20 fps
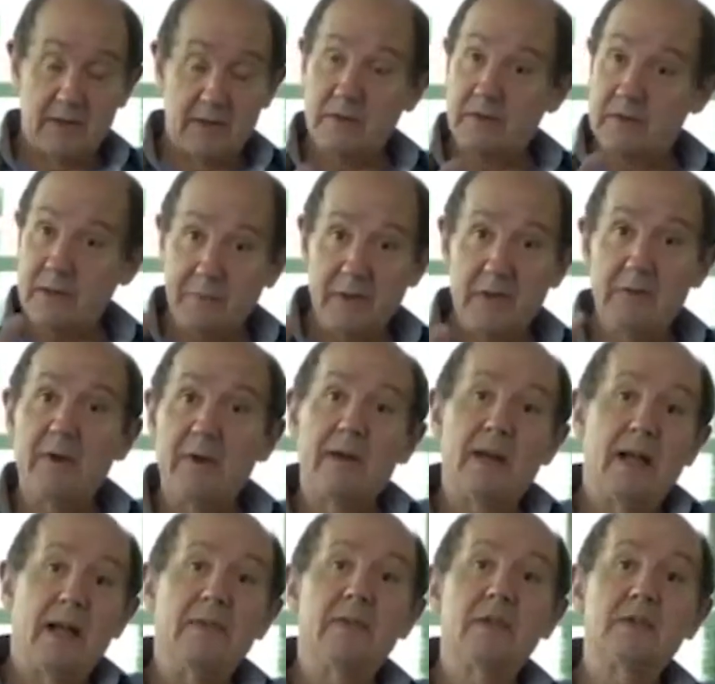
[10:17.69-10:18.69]
And something very
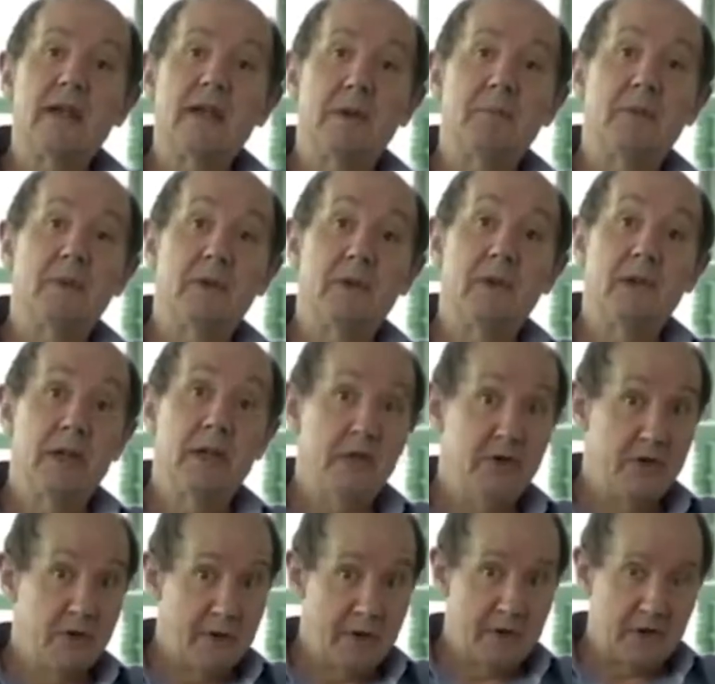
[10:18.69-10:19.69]
like this happened in
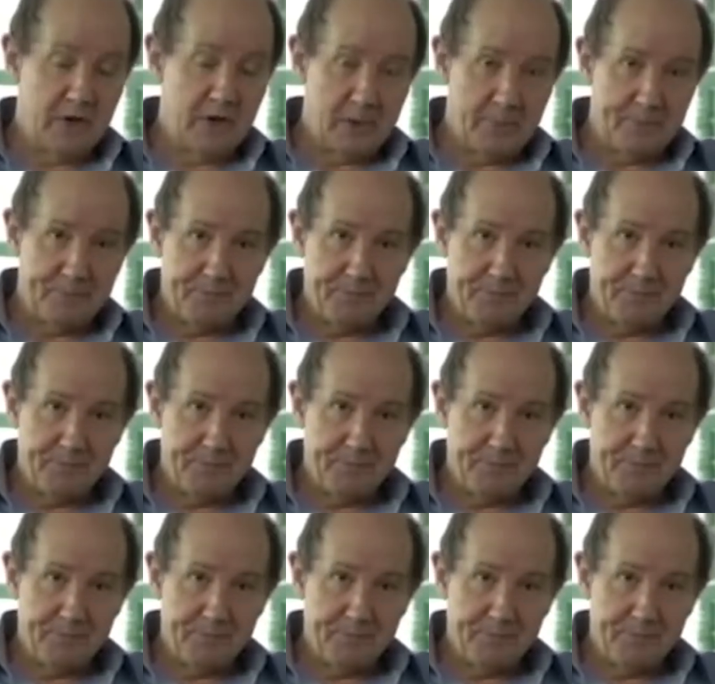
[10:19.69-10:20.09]
geology.